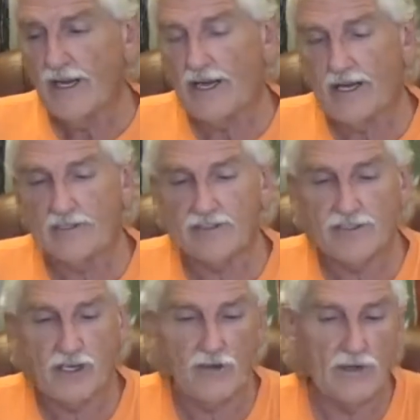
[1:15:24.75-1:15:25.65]
And
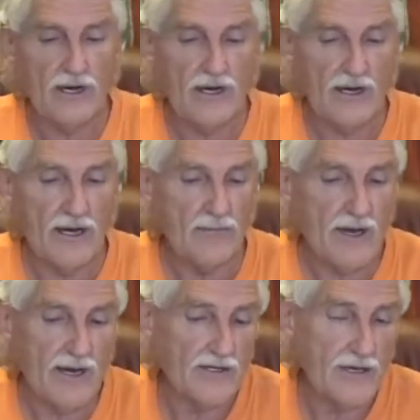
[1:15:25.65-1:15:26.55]
so I'm
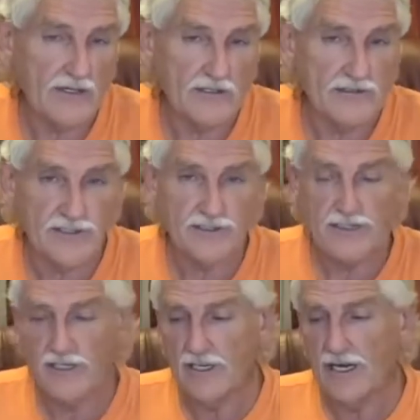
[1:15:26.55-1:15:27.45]
not like Dr.
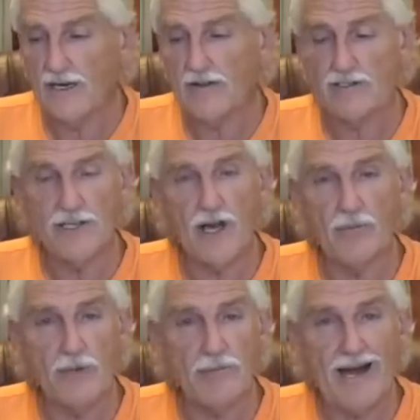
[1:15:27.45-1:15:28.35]
Jensen. He let others
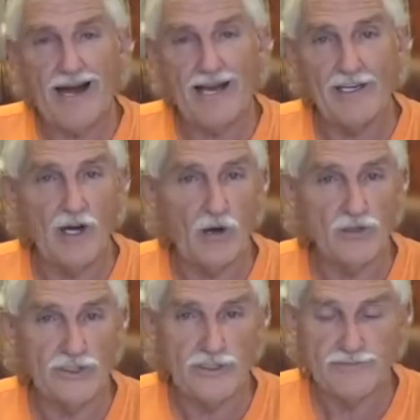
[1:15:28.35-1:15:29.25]
help him. I
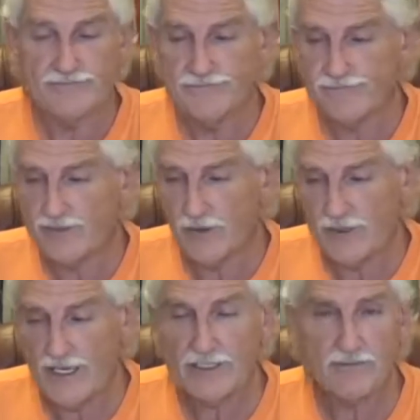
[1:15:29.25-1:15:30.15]
don't. So
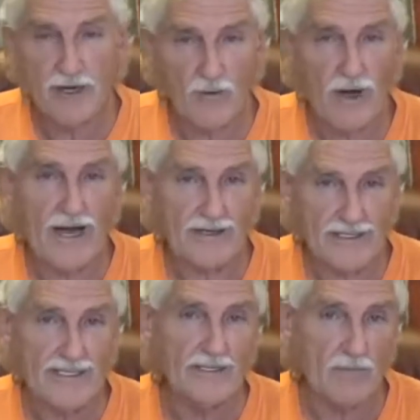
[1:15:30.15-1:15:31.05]
it takes me a while to
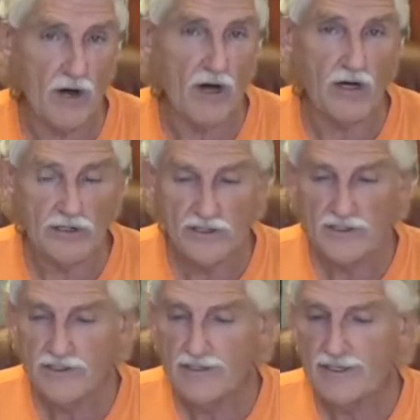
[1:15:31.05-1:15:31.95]
get them all.
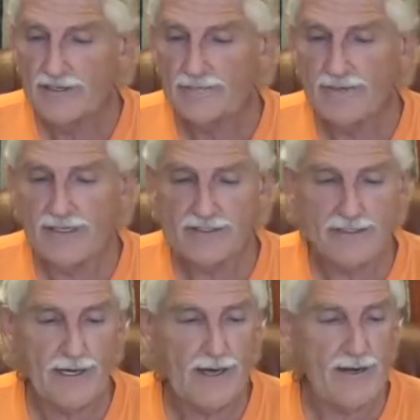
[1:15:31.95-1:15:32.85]

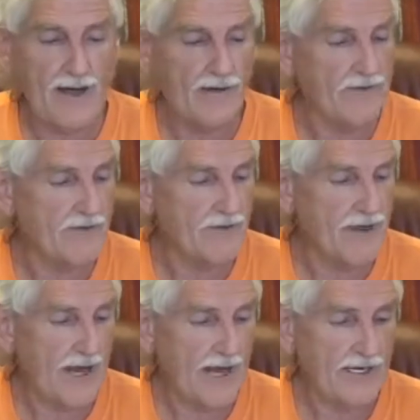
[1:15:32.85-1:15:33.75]
But other than
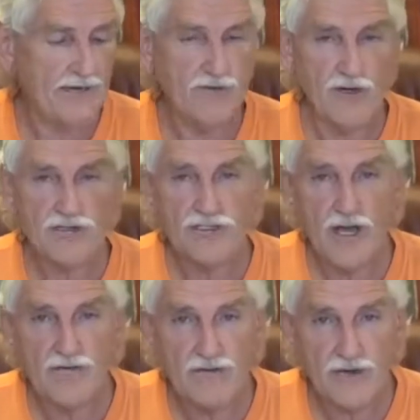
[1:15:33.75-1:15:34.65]
that, if you're
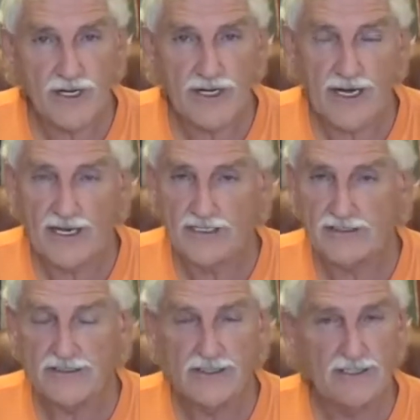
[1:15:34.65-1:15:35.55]
suffering,
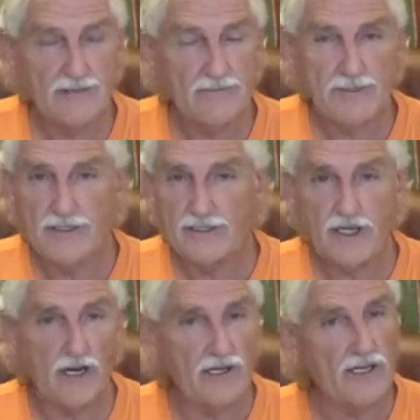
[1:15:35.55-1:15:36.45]
guys, please
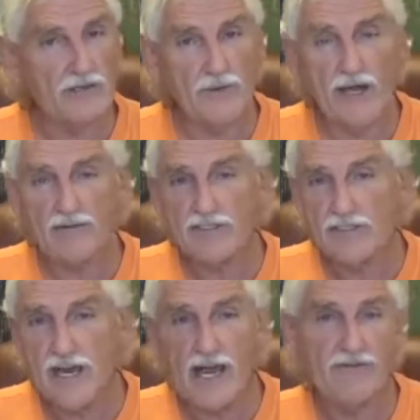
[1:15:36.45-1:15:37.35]
call in. We have a
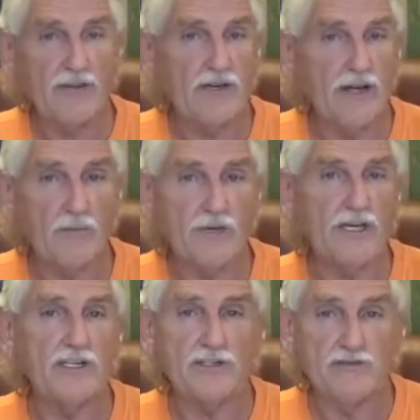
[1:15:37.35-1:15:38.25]
staff that will help you
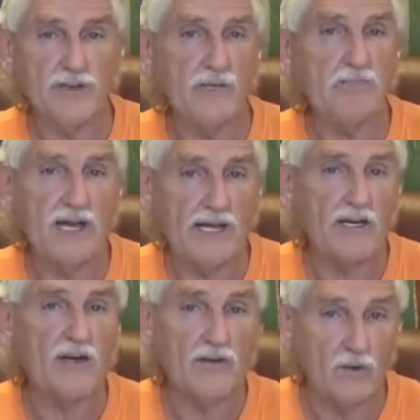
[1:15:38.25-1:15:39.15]
get your feet
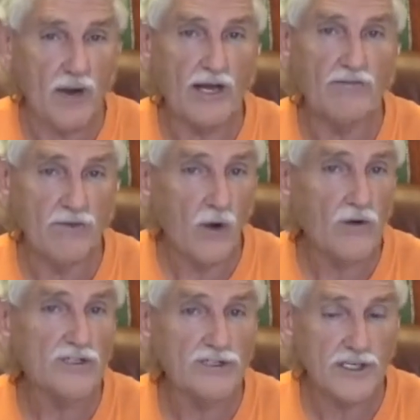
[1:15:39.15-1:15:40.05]
planted on the right
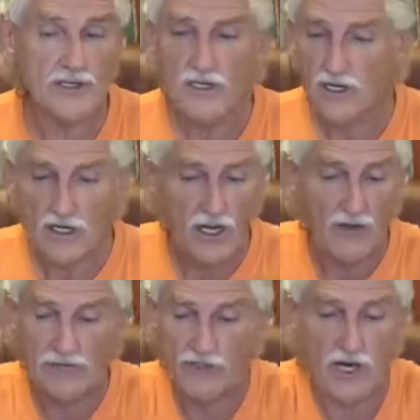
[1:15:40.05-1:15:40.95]
focus here.
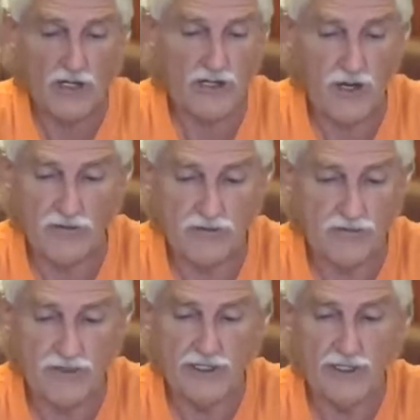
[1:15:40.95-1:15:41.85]
Love to talk to you over
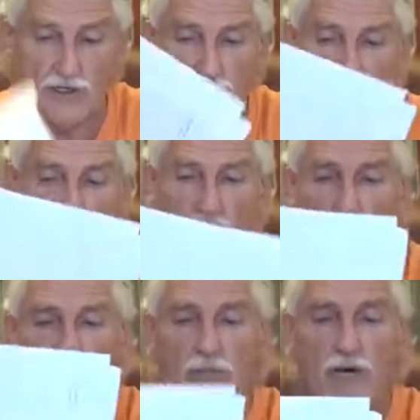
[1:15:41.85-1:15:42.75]
the videos.
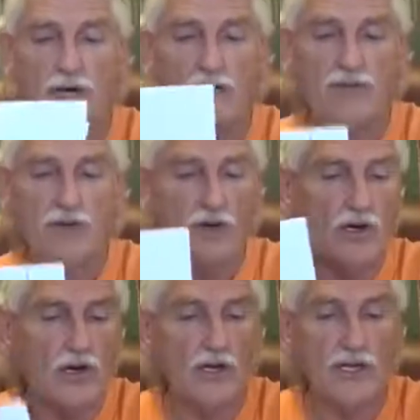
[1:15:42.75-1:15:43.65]
But if you're
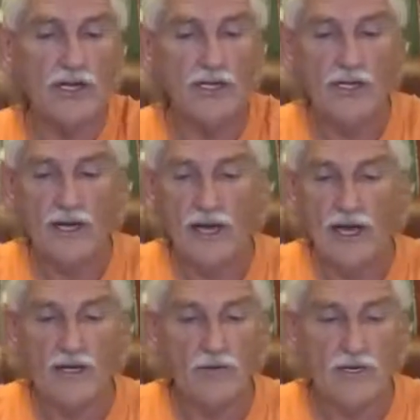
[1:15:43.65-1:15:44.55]
hurting,
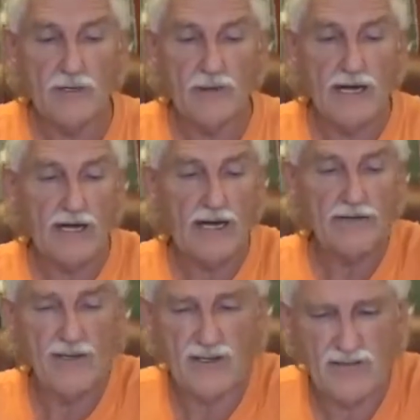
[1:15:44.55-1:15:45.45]
I don't want anybody
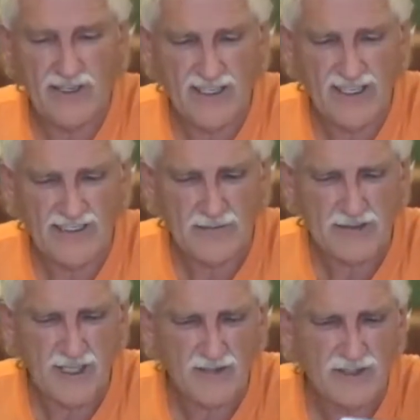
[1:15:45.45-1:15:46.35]
out there to get
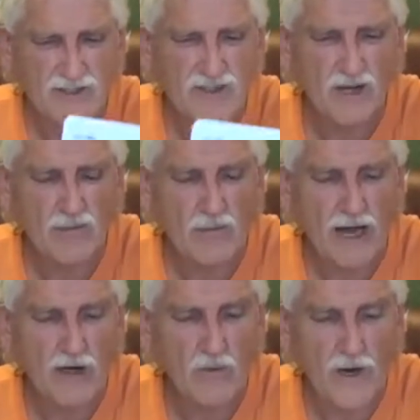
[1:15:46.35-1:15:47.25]
themselves in trouble
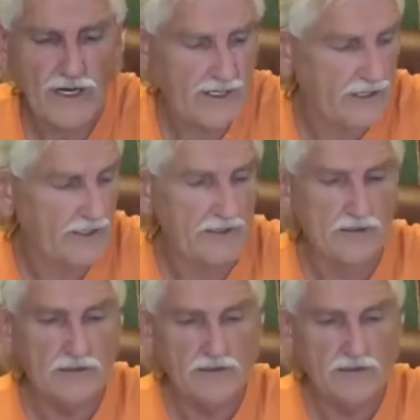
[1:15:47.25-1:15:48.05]
by waiting